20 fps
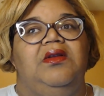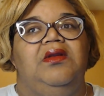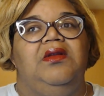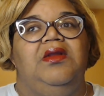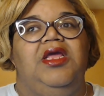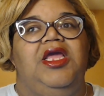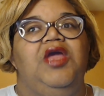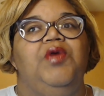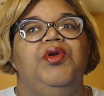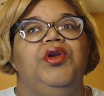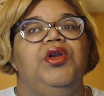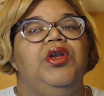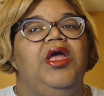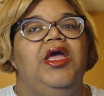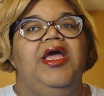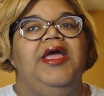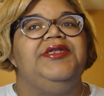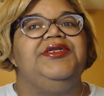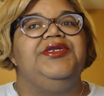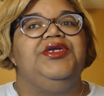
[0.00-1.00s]
even
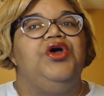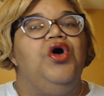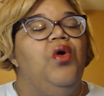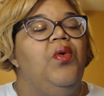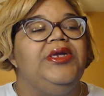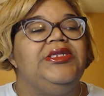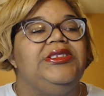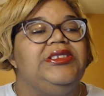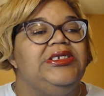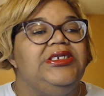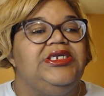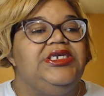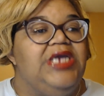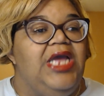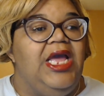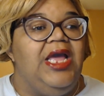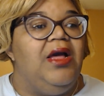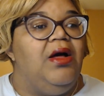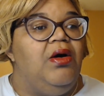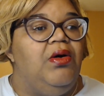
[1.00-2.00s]
in going to
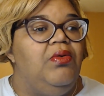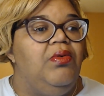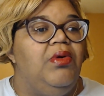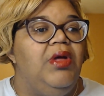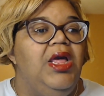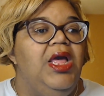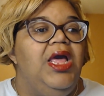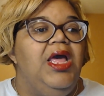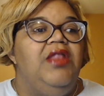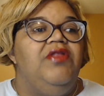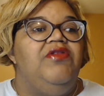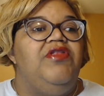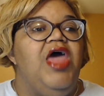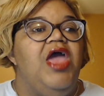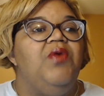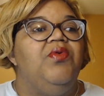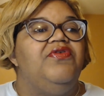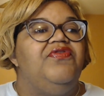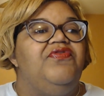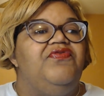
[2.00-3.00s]
jail, they
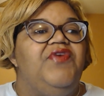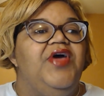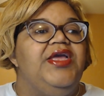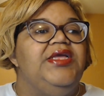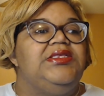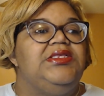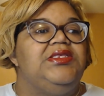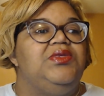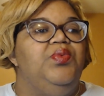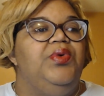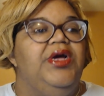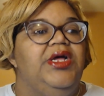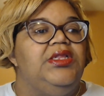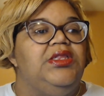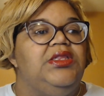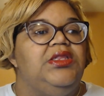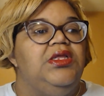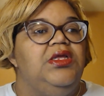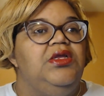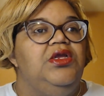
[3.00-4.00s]
were faced with,
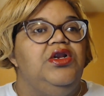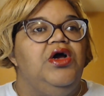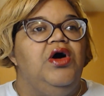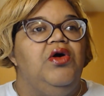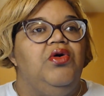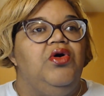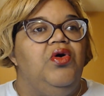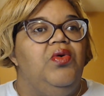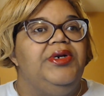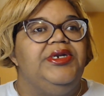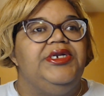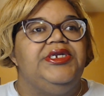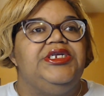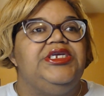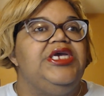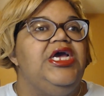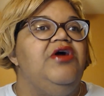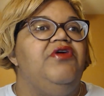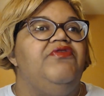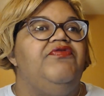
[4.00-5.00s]
you know, going to
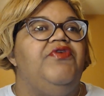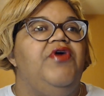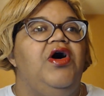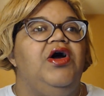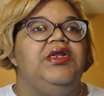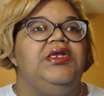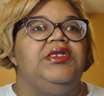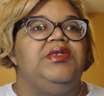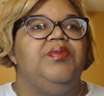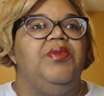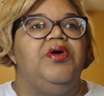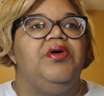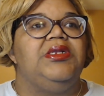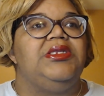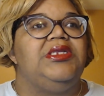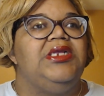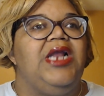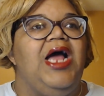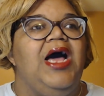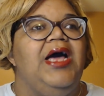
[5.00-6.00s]
jail for all these murders,
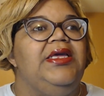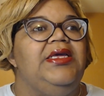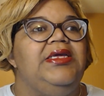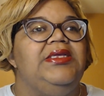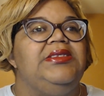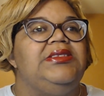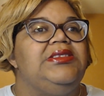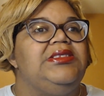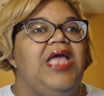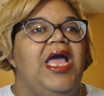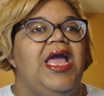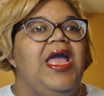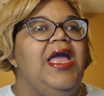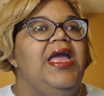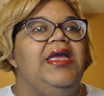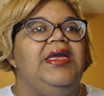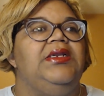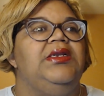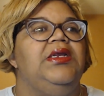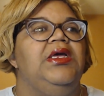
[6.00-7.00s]
and how he
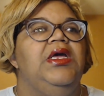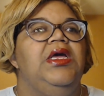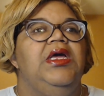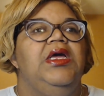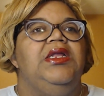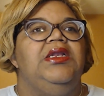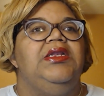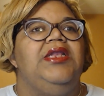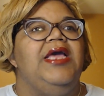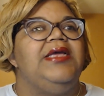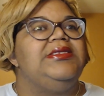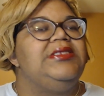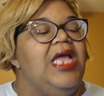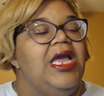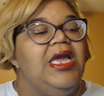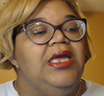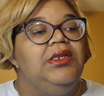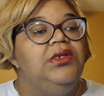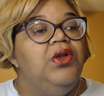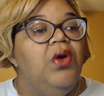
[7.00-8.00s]
stayed, they
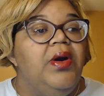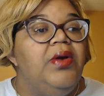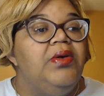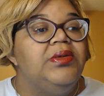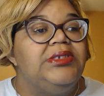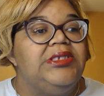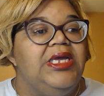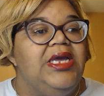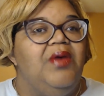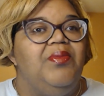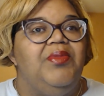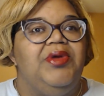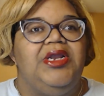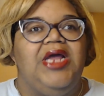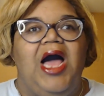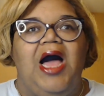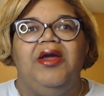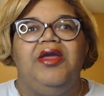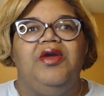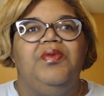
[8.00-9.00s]
stayed loyal to him, and
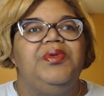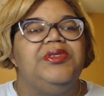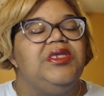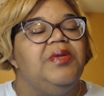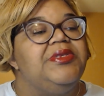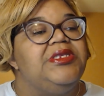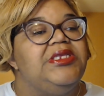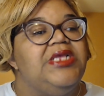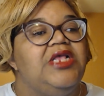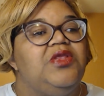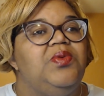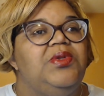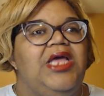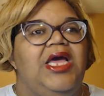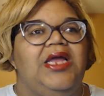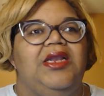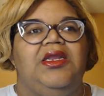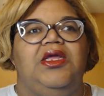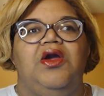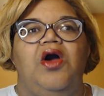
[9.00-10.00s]
how he was obsessed with
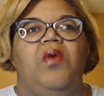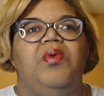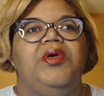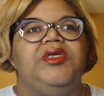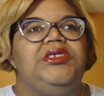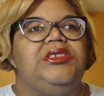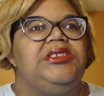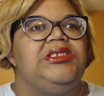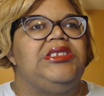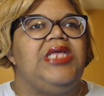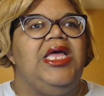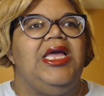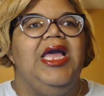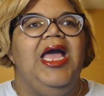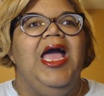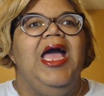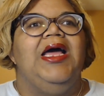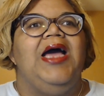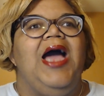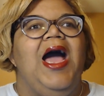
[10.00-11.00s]
that. And he always used to say,
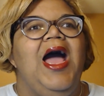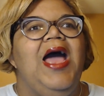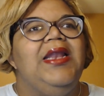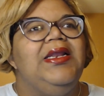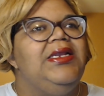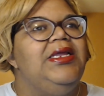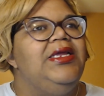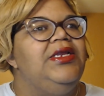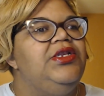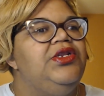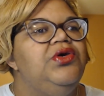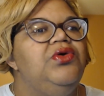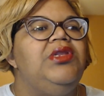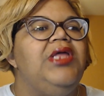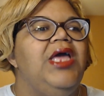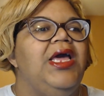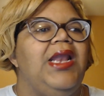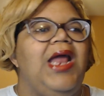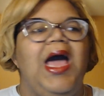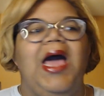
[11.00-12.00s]
how did he do
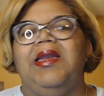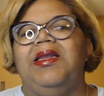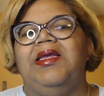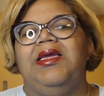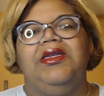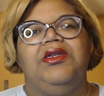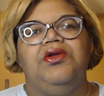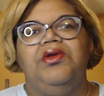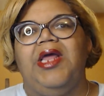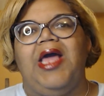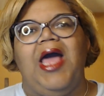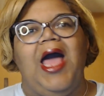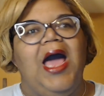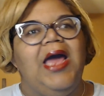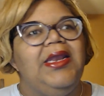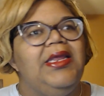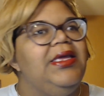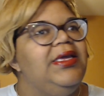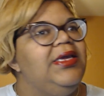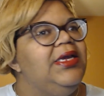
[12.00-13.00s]
that? How did he do that? How
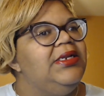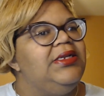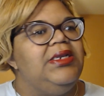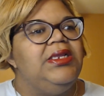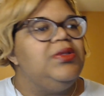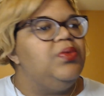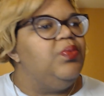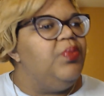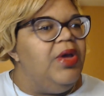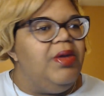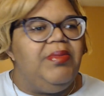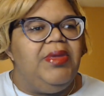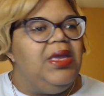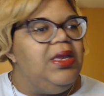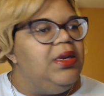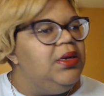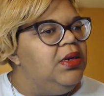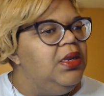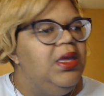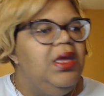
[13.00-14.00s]
did he get these
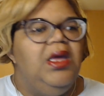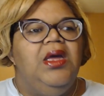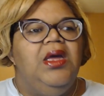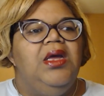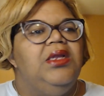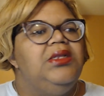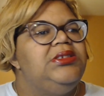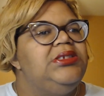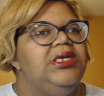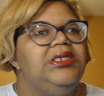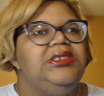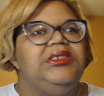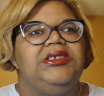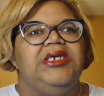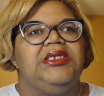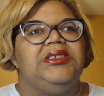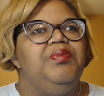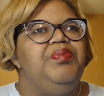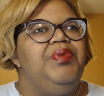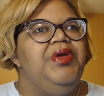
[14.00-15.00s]
women to
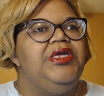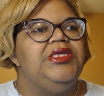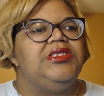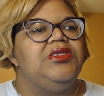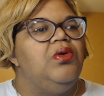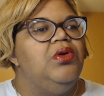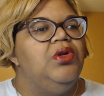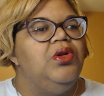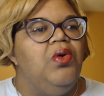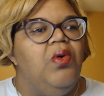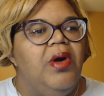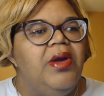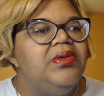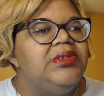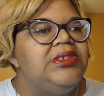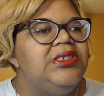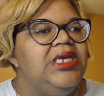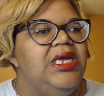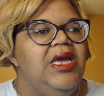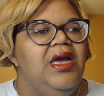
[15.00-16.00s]
just be so loyal
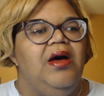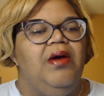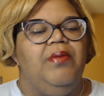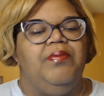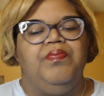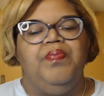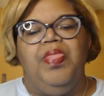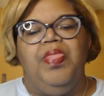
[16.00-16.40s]
to him?